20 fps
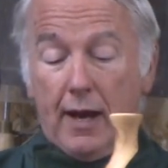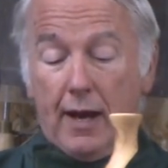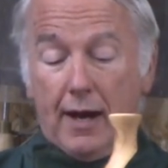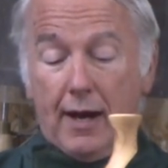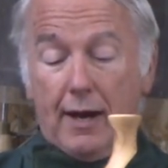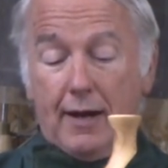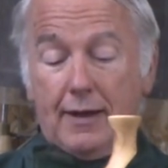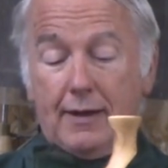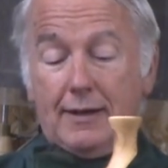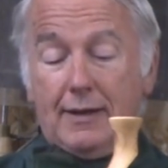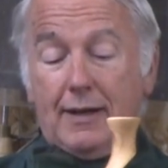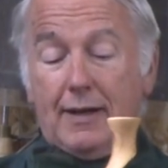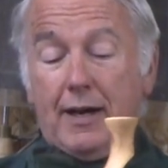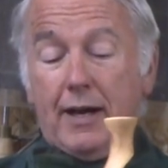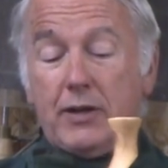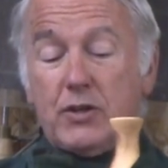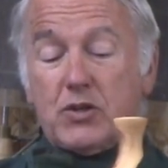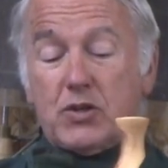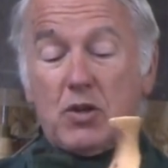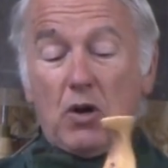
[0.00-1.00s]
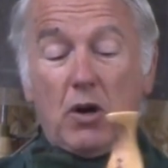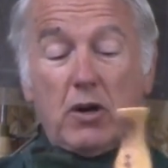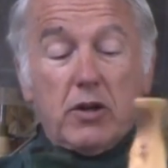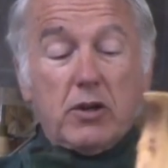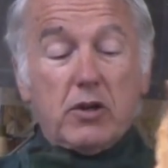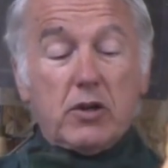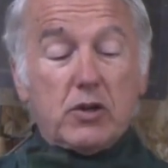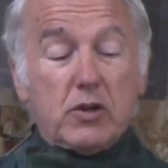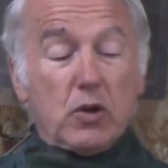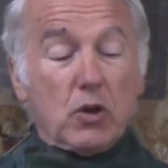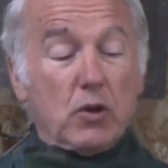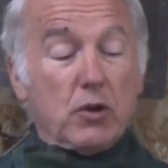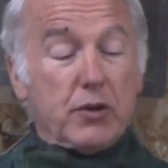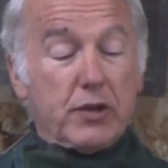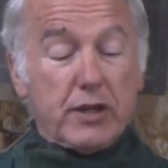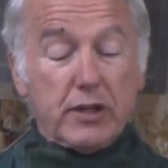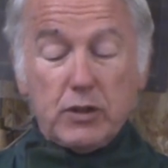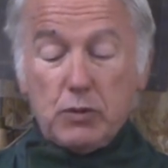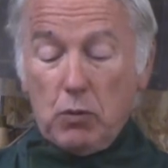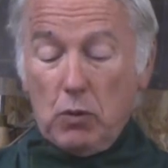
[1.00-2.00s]
Uh, I started to turn
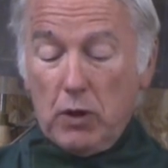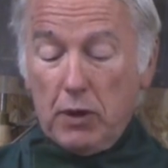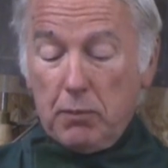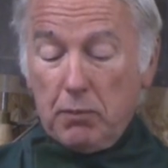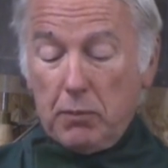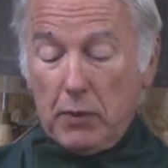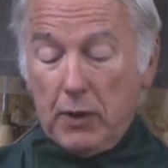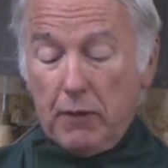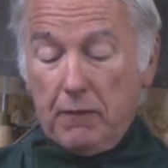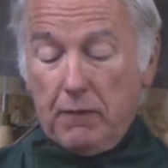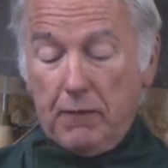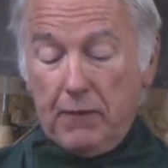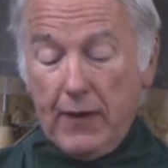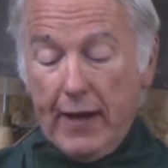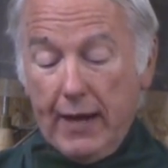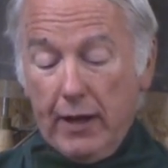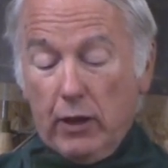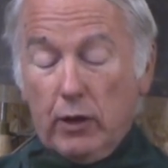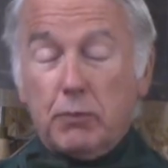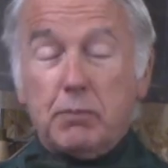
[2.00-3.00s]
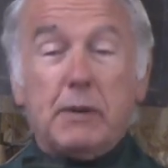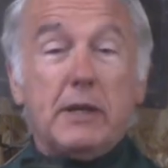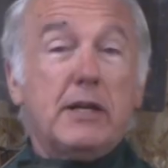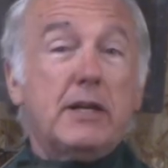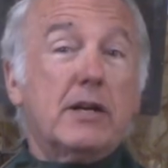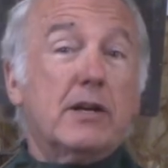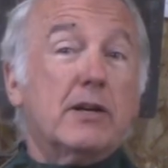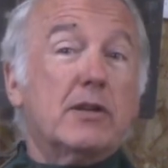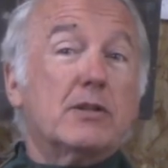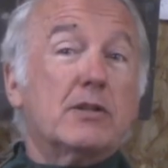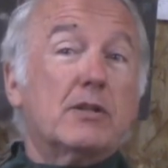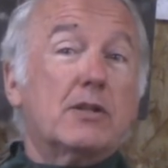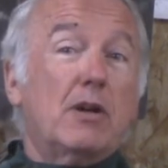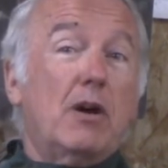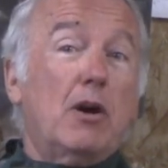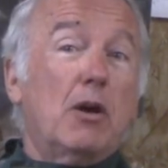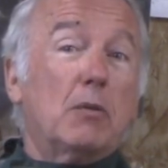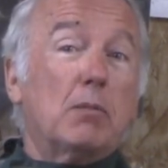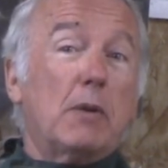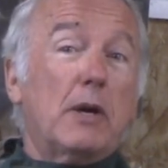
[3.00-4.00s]
this one but failed
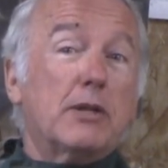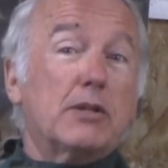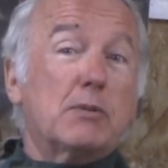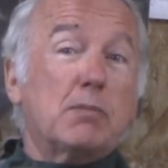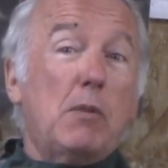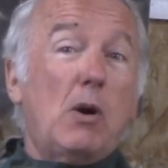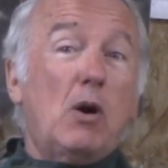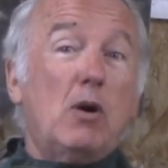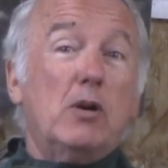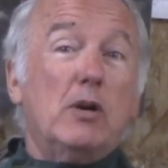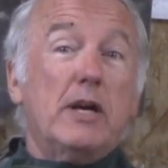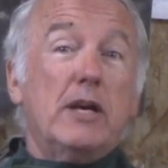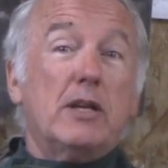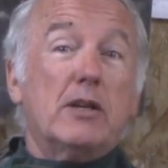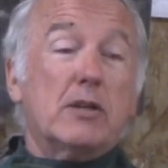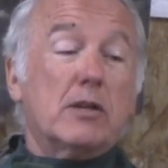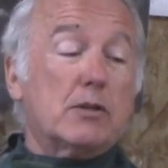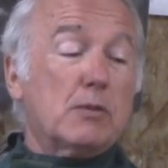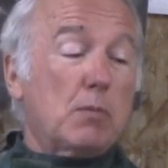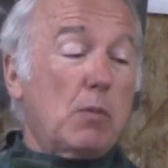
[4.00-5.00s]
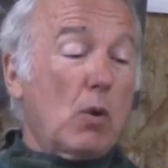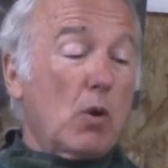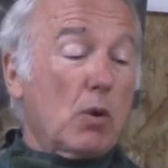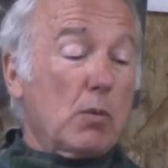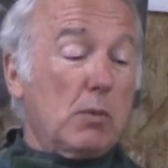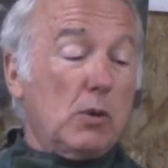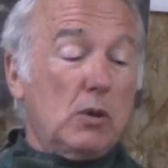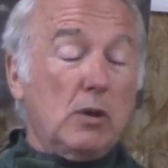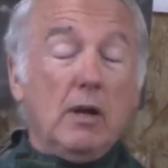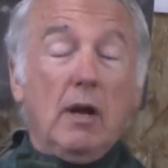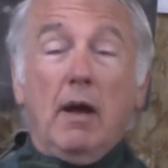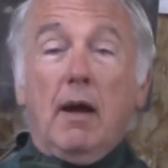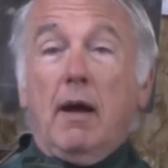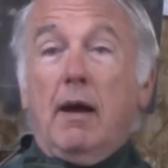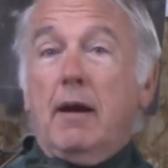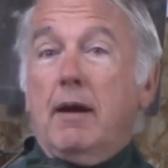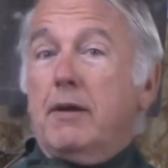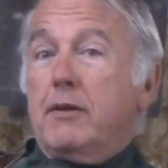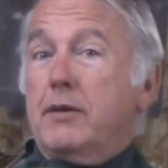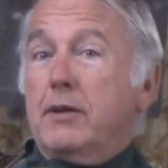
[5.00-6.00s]
because on my small lathe that's portable
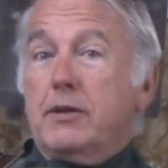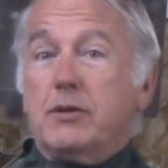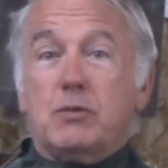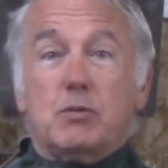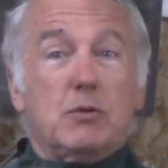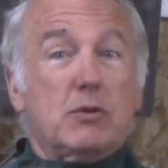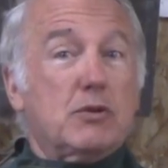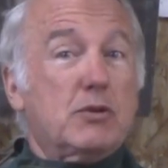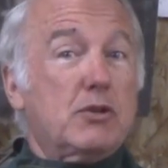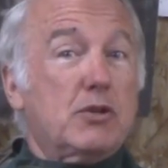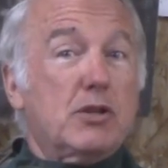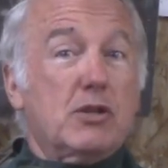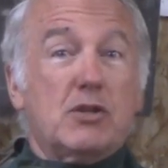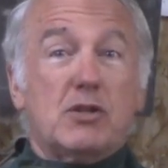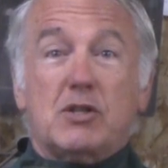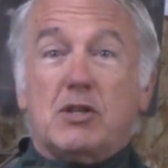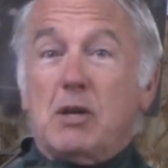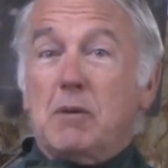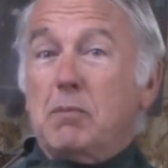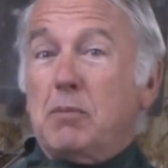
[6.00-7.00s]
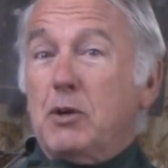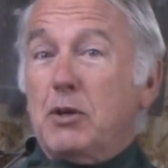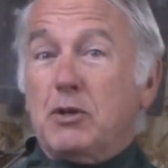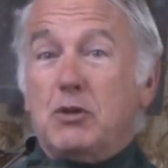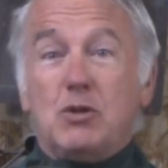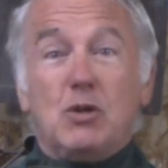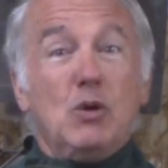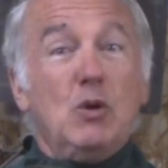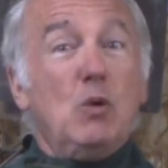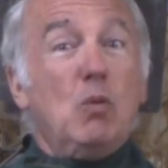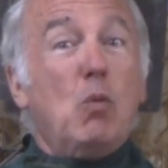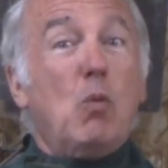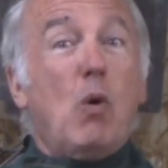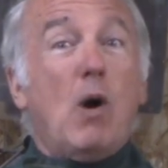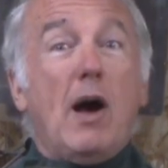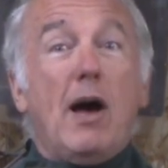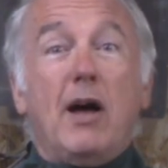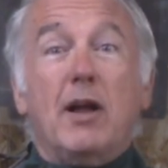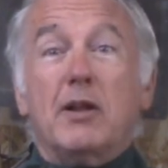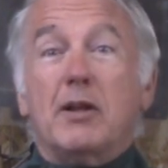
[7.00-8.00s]
this was just simply too
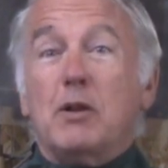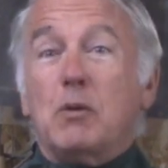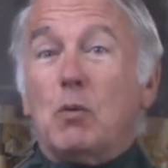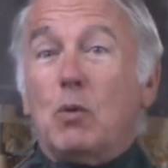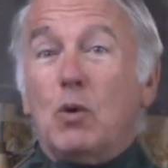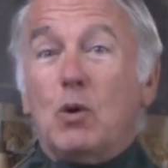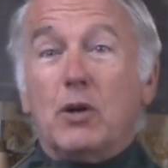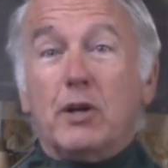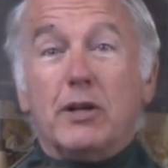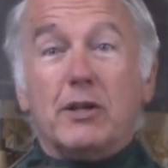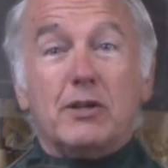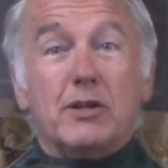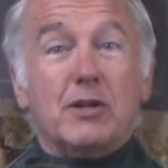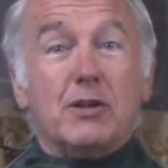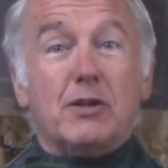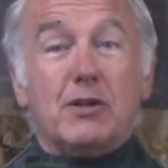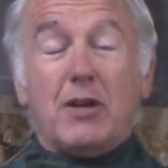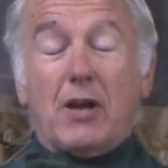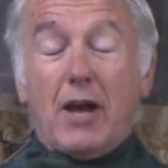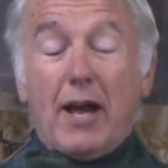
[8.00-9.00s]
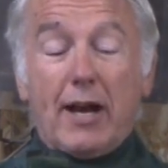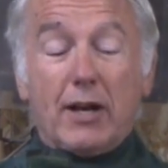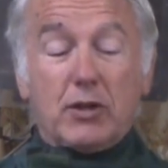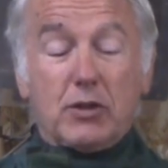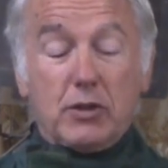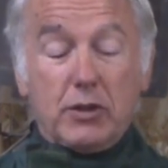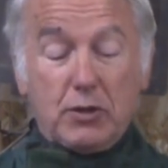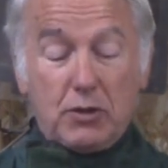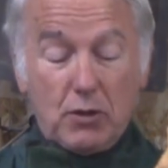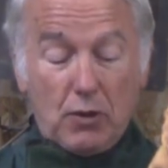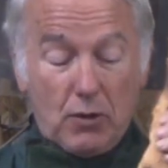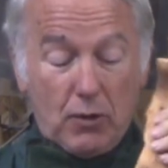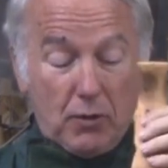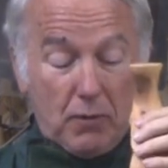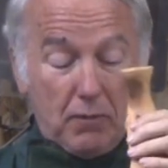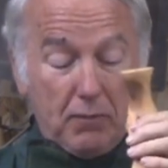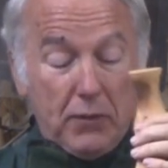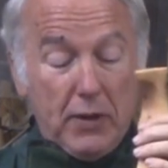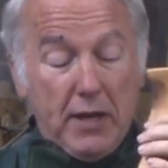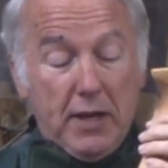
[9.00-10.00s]
wild and woolly to, to actually turn.